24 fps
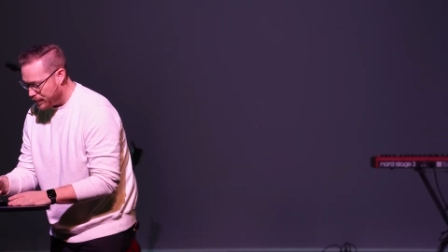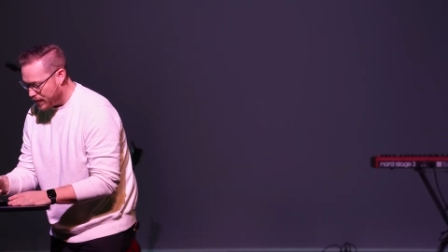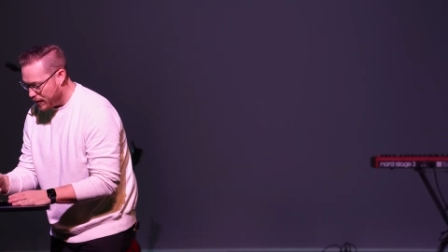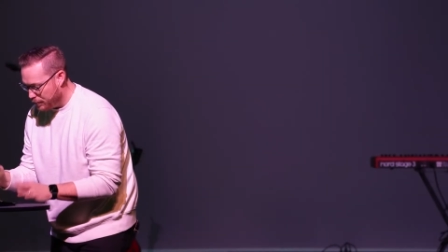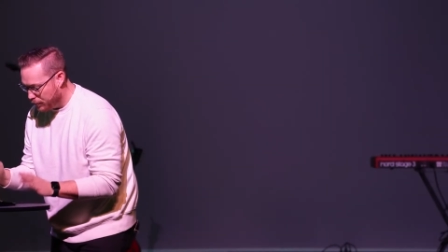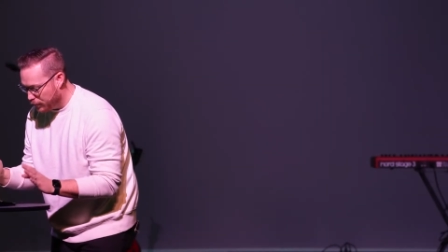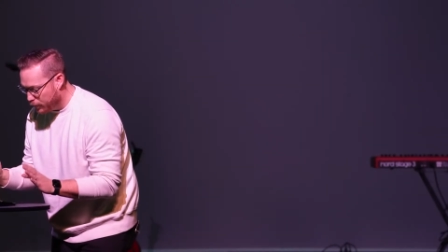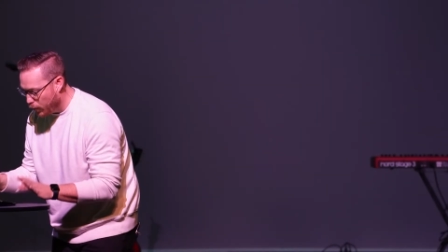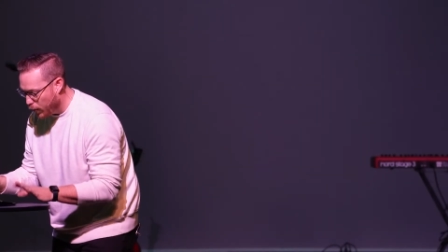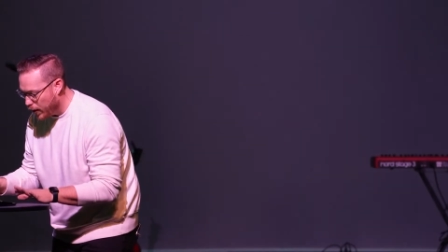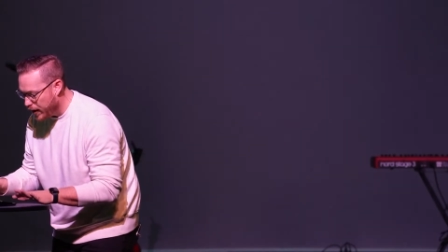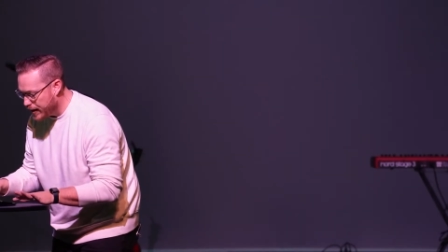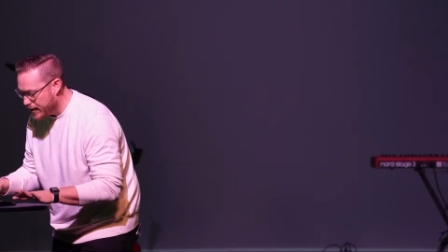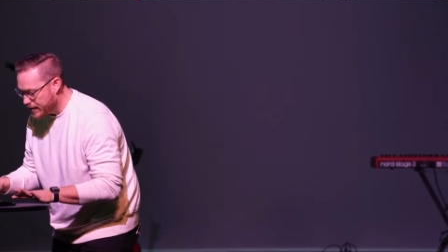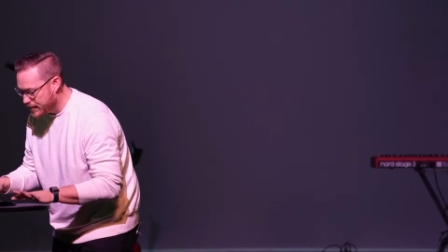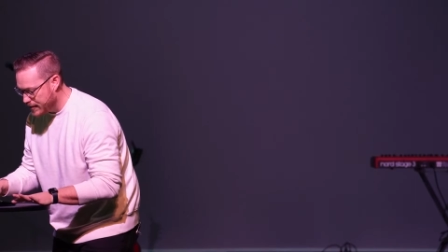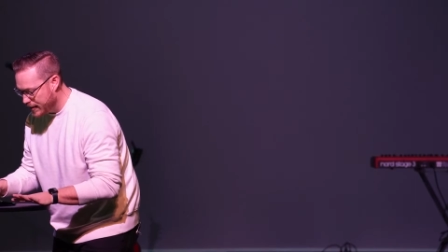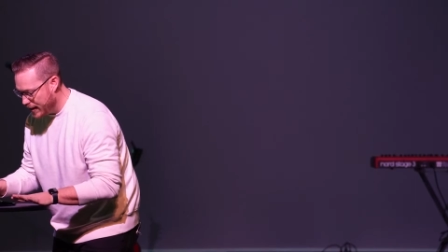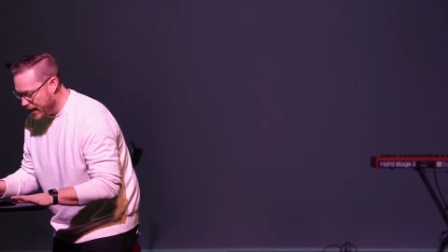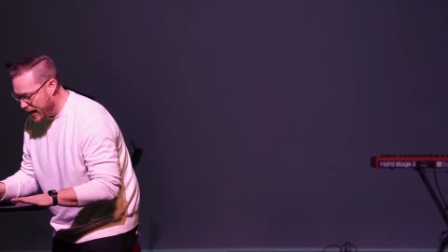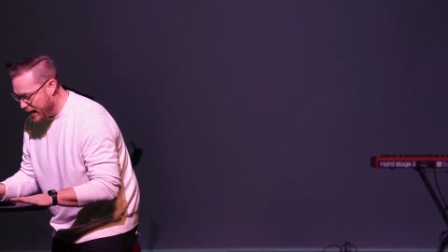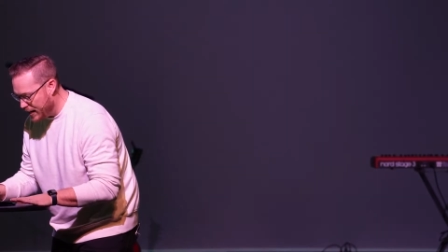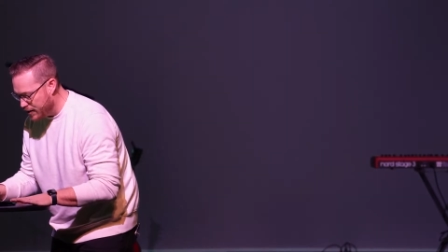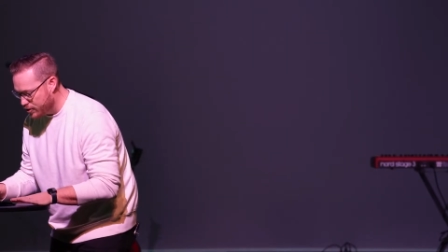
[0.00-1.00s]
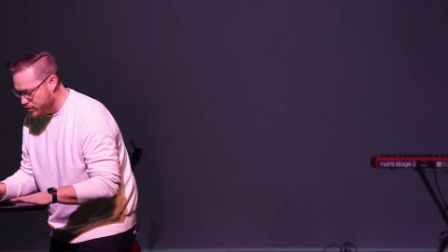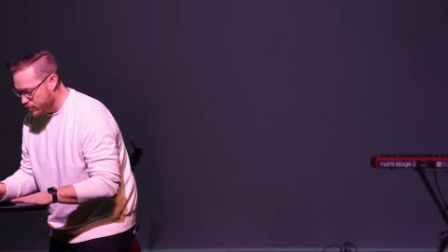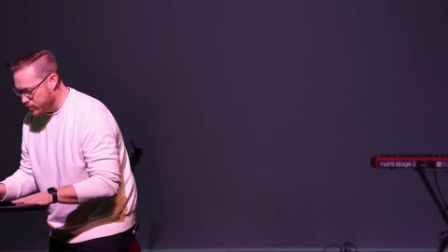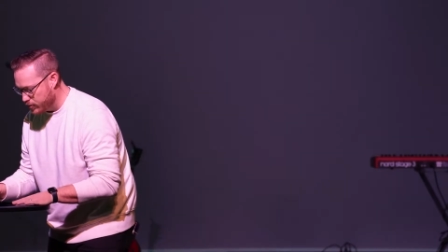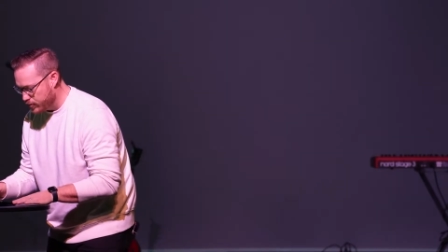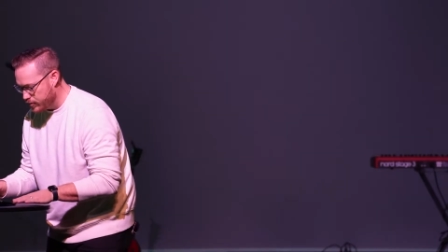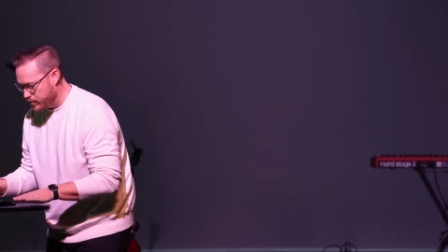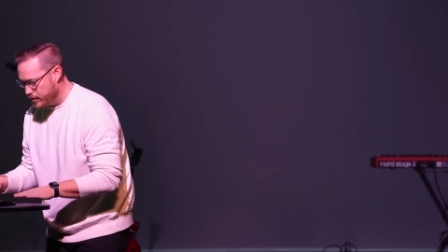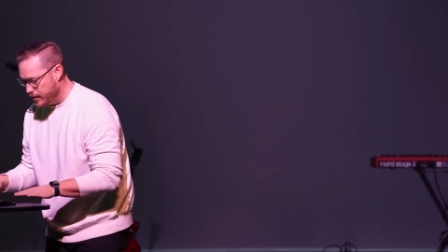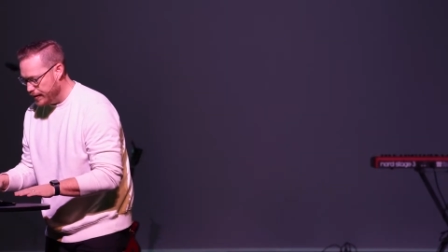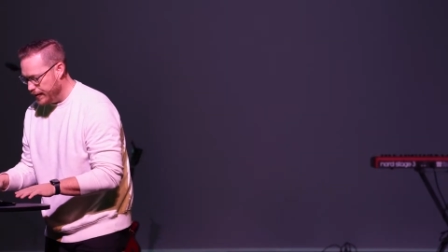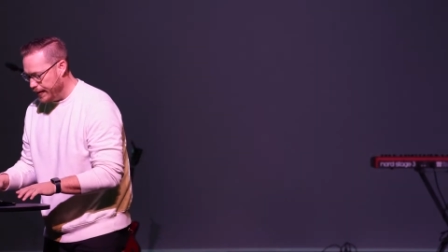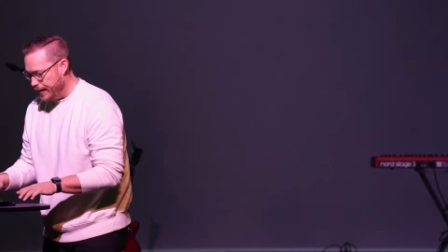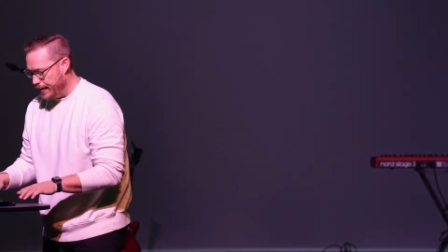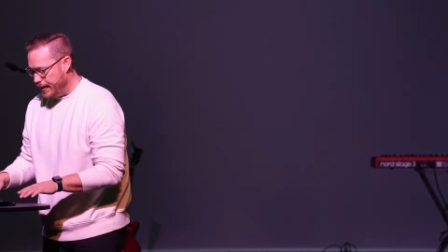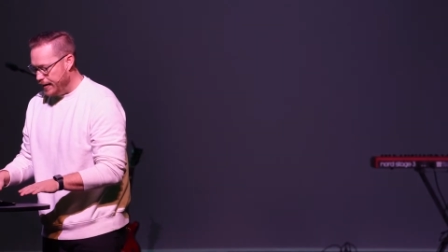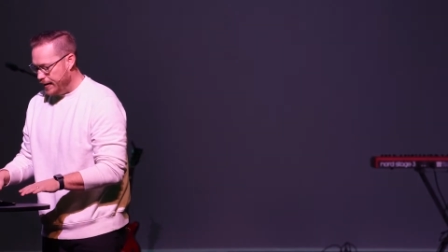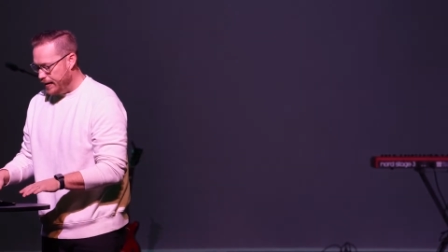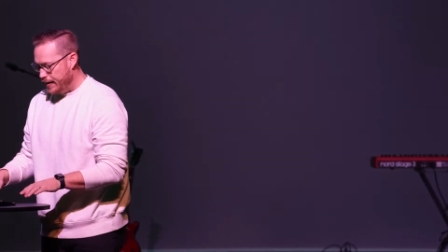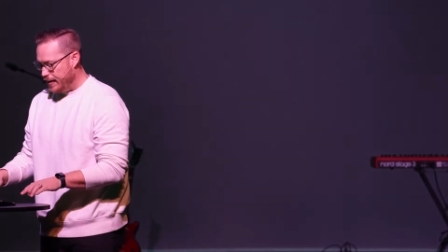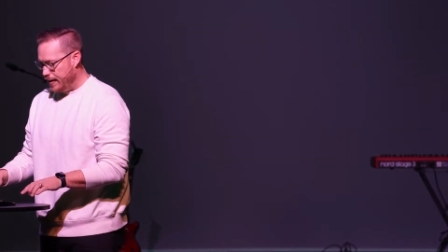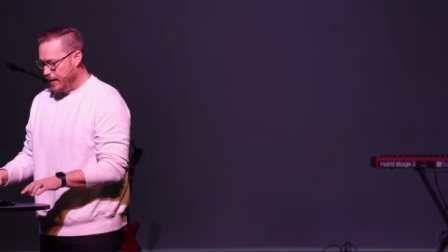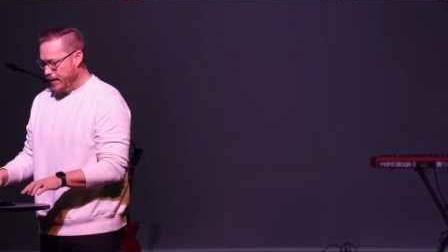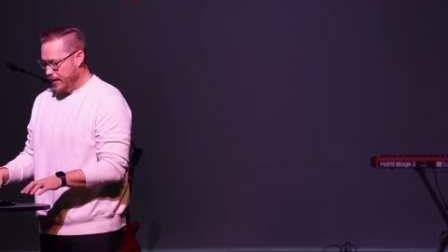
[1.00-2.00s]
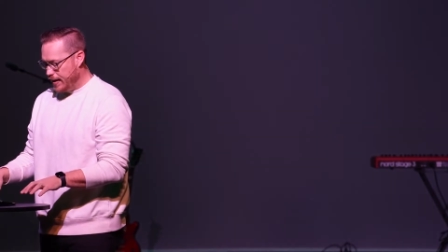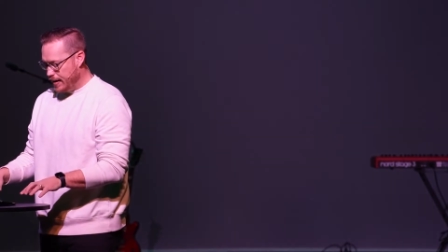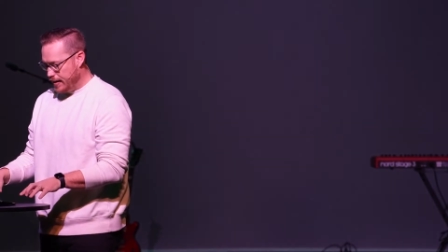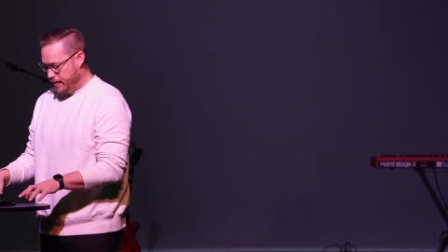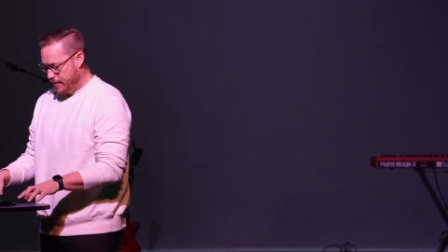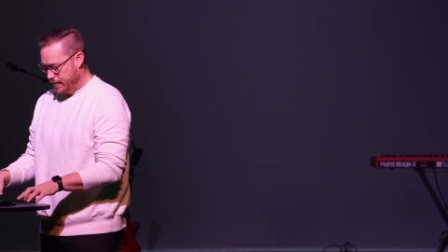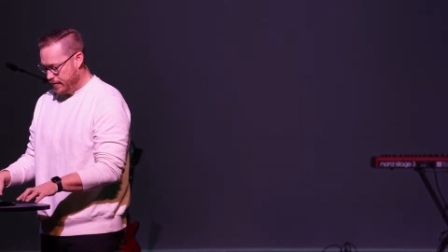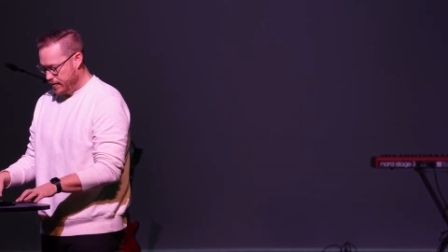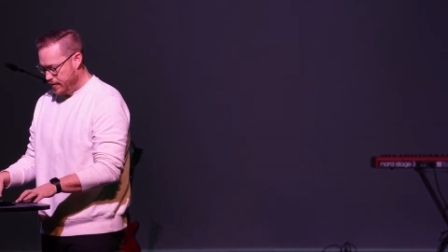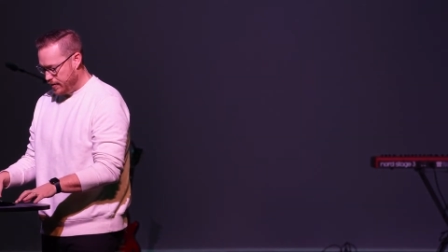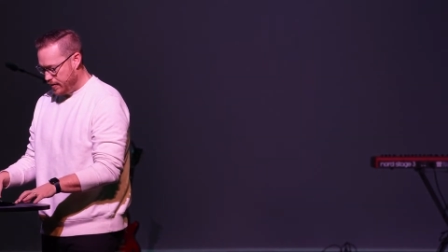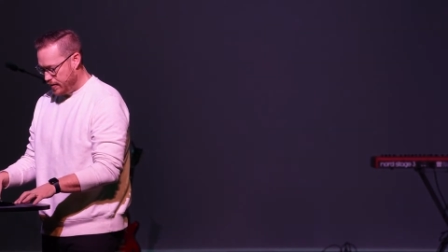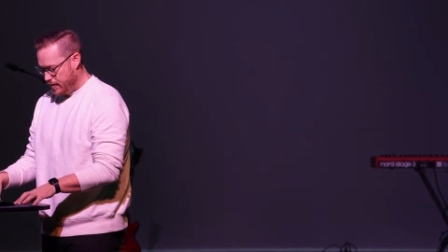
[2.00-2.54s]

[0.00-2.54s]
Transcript: And before I get to the angel's uh,